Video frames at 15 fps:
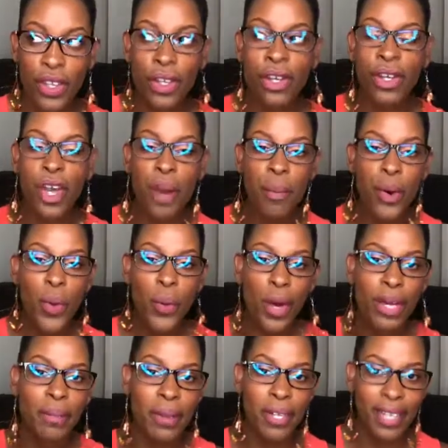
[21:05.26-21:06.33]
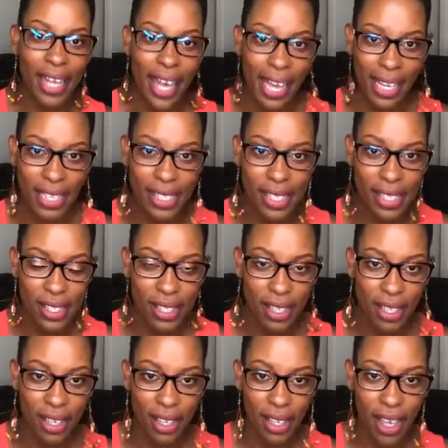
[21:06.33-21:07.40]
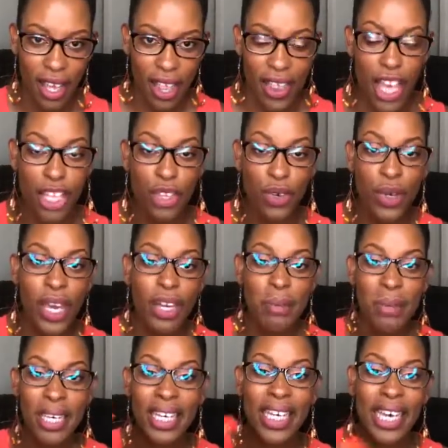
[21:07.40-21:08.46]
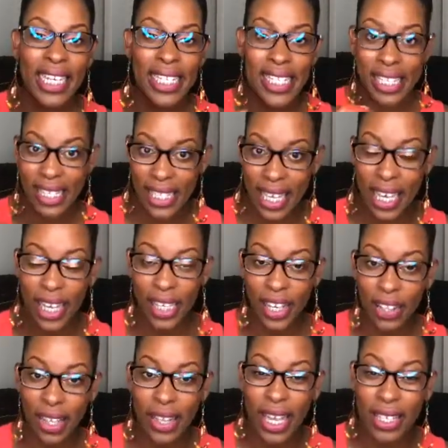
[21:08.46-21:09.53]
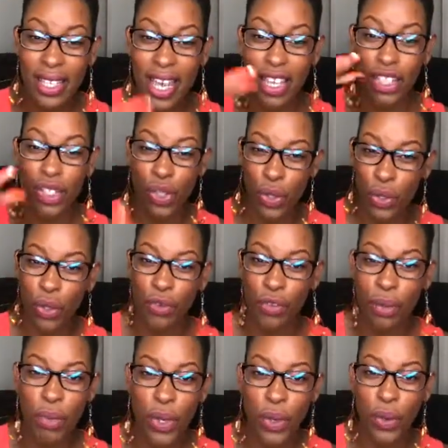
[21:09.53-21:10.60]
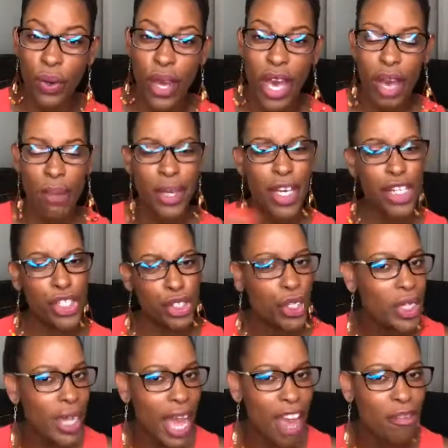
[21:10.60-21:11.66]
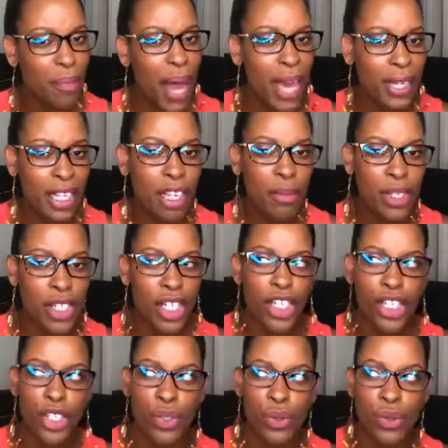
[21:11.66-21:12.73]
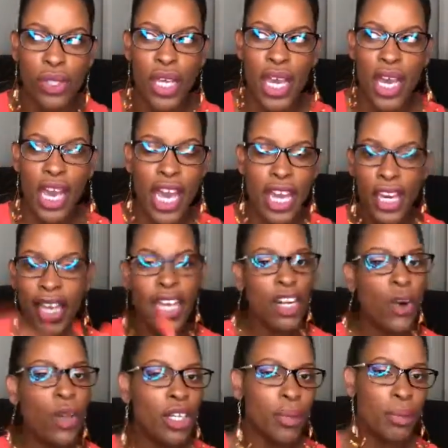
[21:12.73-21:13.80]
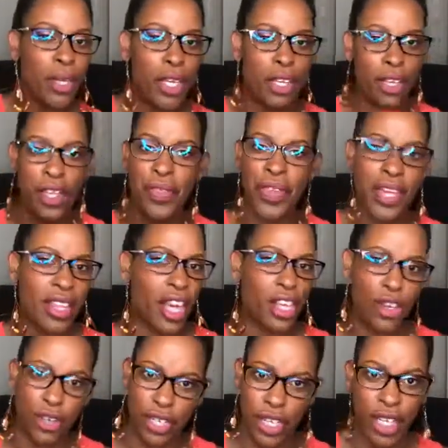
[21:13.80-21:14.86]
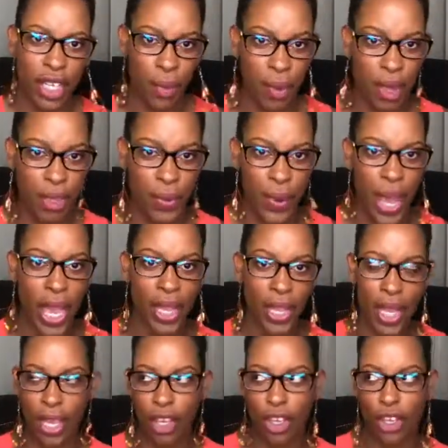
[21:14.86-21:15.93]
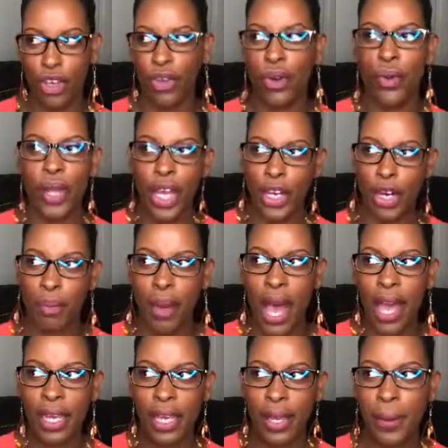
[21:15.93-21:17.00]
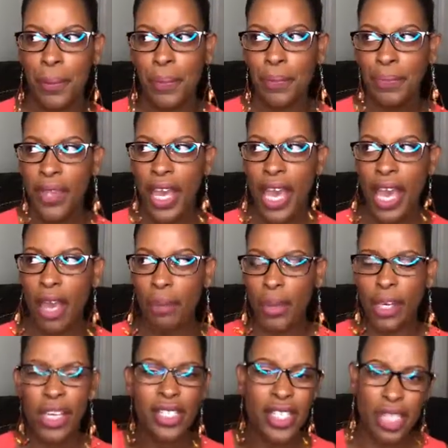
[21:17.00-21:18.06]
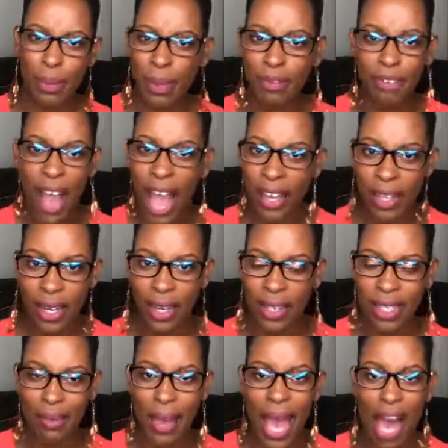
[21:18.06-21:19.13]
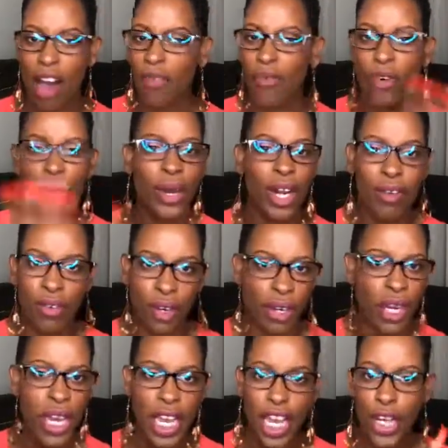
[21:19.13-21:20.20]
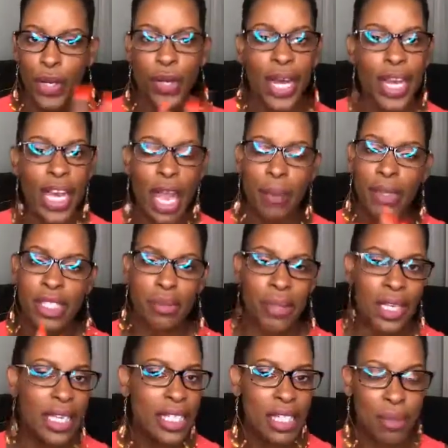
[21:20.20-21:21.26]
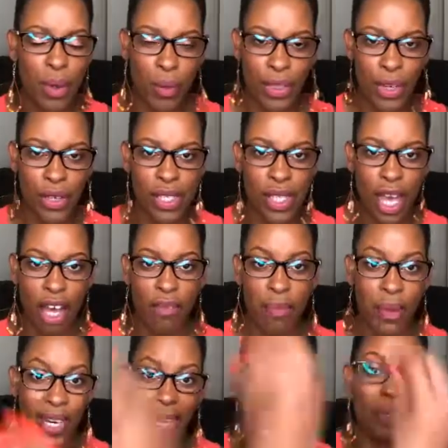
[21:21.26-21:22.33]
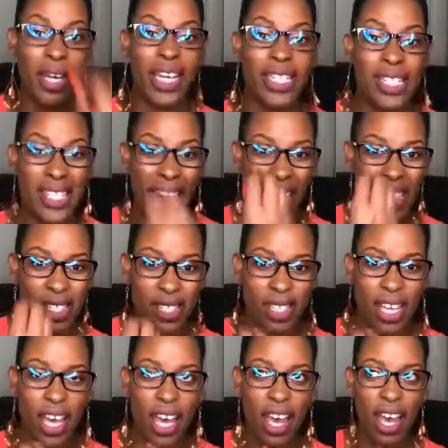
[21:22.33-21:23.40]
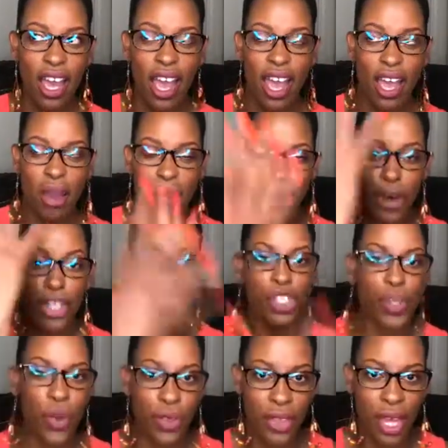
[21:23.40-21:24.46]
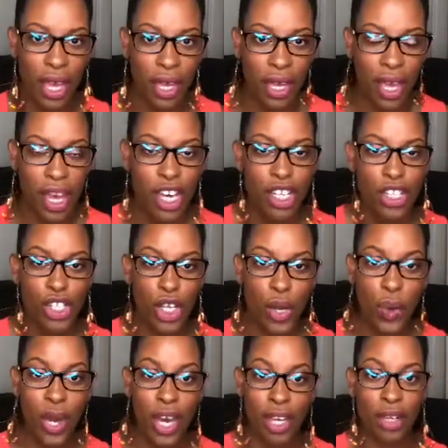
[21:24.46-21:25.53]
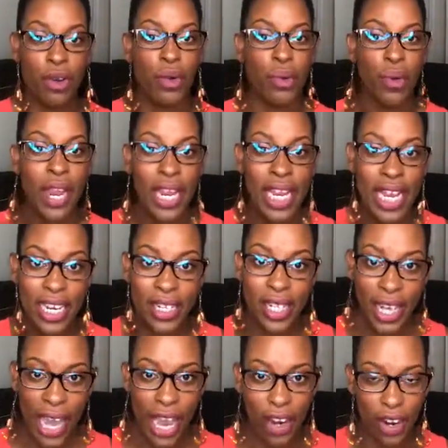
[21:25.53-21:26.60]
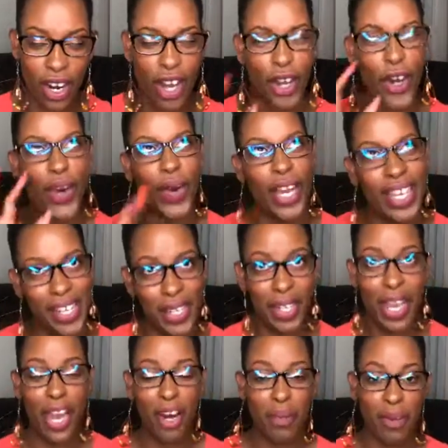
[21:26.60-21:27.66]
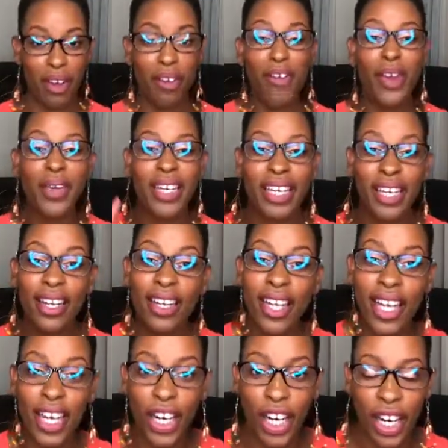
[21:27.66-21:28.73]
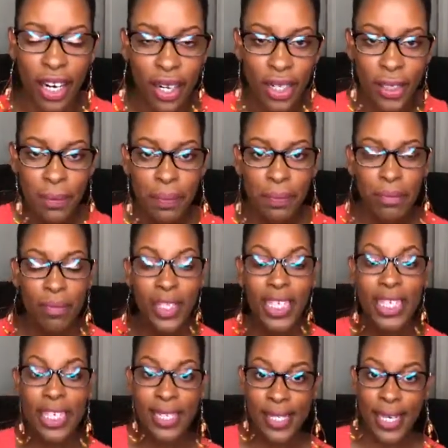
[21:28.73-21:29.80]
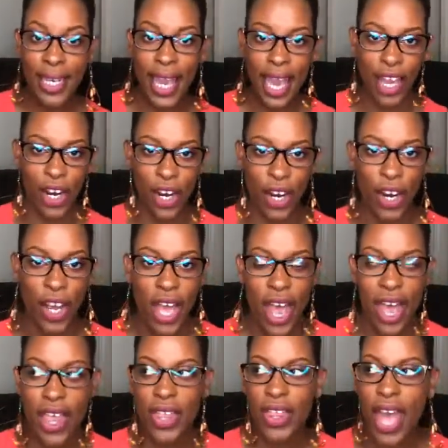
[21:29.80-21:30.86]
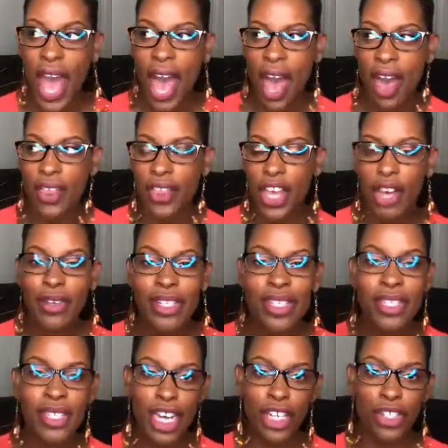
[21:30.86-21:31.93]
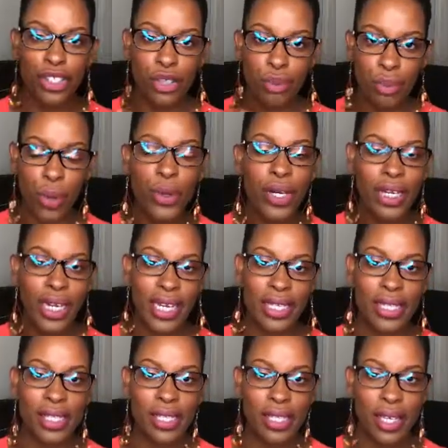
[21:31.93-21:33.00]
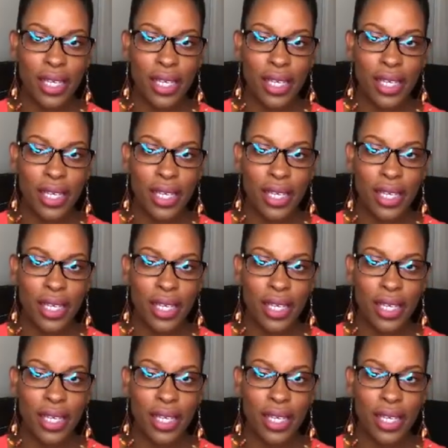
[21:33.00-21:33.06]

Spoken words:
number one place that you can begin to see it clearly that's external from you, because you can have body image issues and it can only be the thing that you're dealing with, right? Like, you don't like your body, and because it's been violated somehow for whatever, and you're not able to be intimate with yourself, but it stays a personal thing. So a great indicator, not a great indicator, but a very clear indicator that there is sexual brokenness